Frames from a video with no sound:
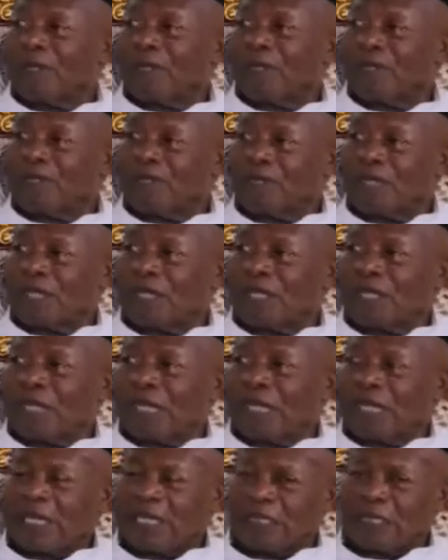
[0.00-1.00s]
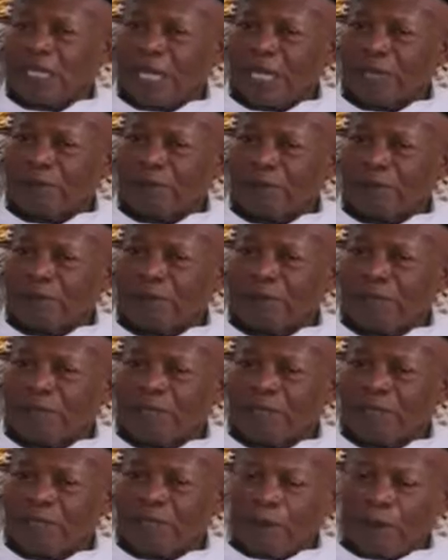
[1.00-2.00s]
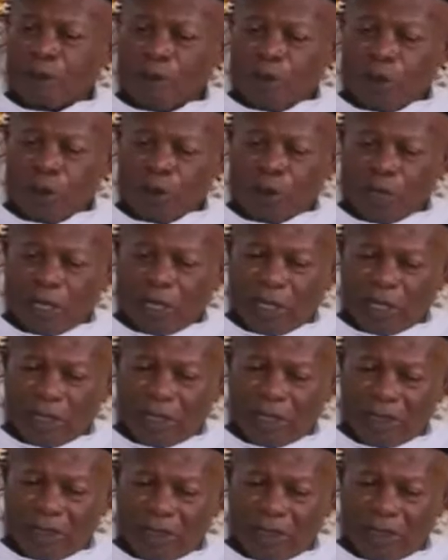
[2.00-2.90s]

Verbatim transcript: you see, and at times when you are